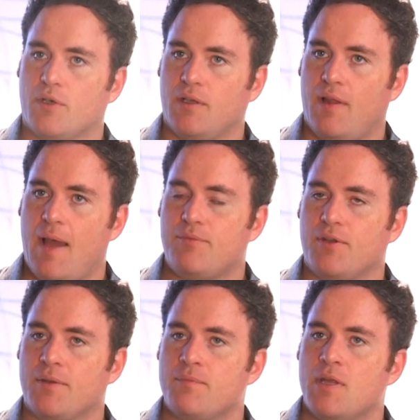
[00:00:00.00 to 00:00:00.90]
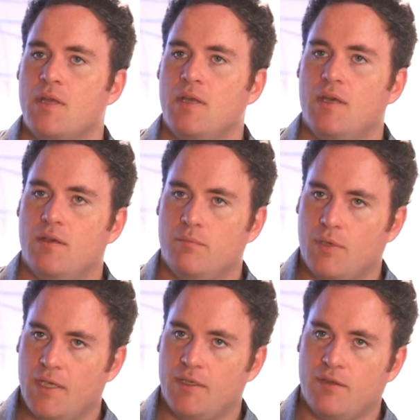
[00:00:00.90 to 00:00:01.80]
were collapsing and
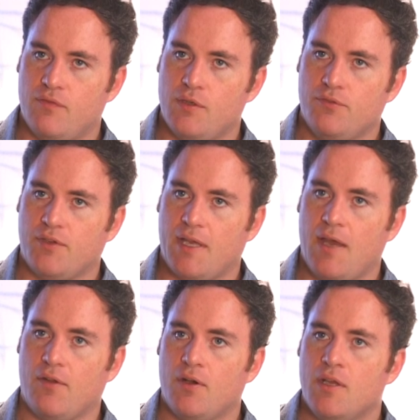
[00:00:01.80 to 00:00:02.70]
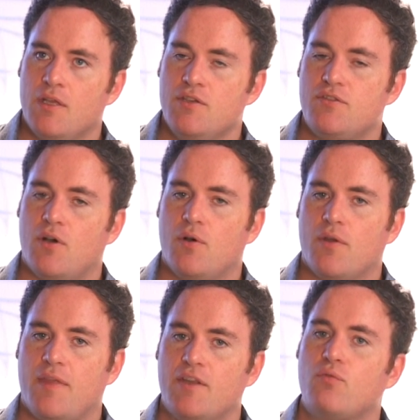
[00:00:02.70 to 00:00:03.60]
beginning to fuse together. So
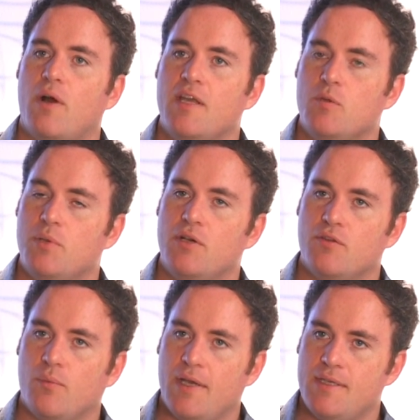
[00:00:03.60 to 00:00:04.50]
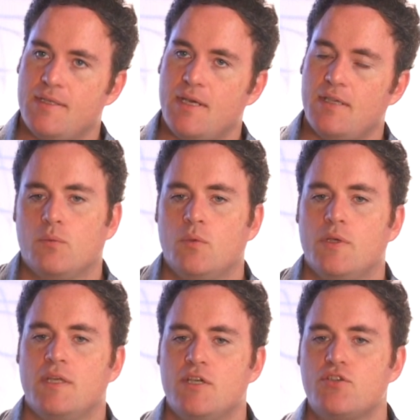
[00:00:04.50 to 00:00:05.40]
that's why he appeared the way he did. When
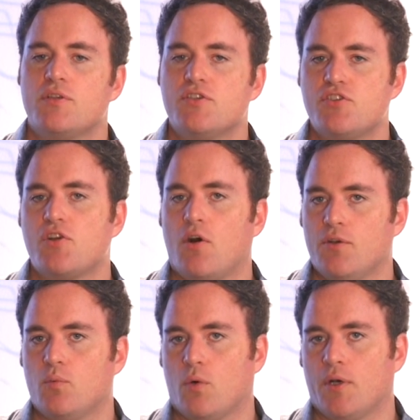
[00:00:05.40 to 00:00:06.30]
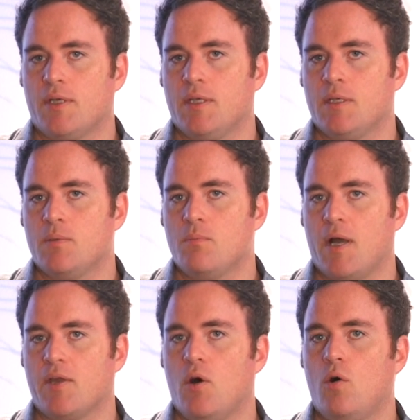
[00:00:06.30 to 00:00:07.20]
we initially started working,
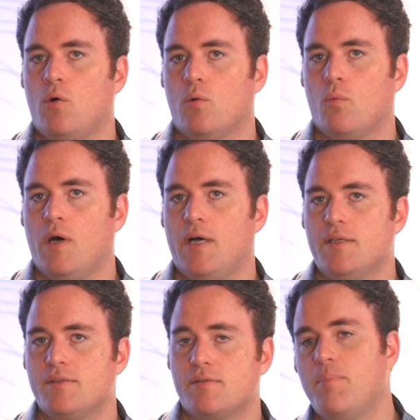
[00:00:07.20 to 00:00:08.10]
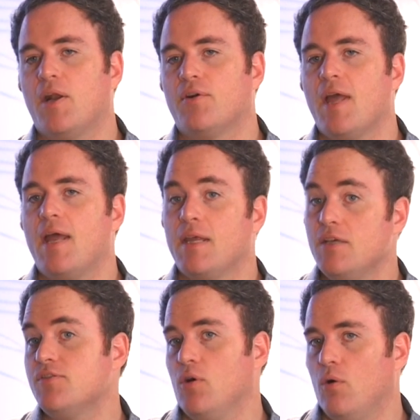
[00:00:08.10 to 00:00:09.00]
my goal was, better yet,
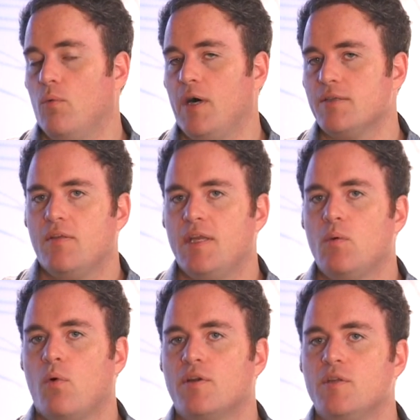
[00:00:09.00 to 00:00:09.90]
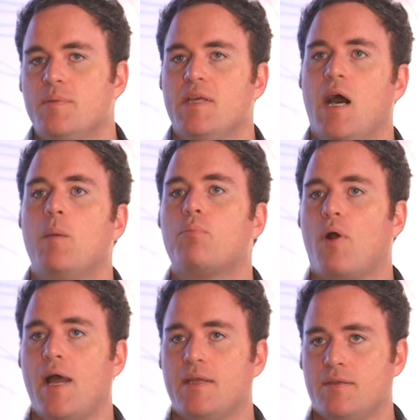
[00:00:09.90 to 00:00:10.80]
his goal was that he wanted to be
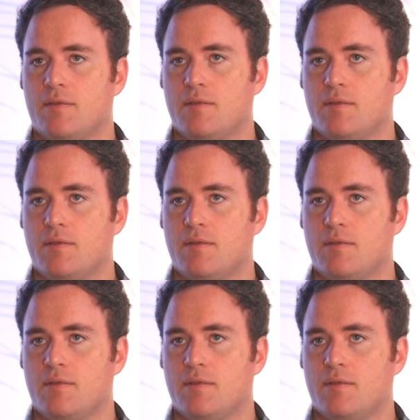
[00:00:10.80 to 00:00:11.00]
upright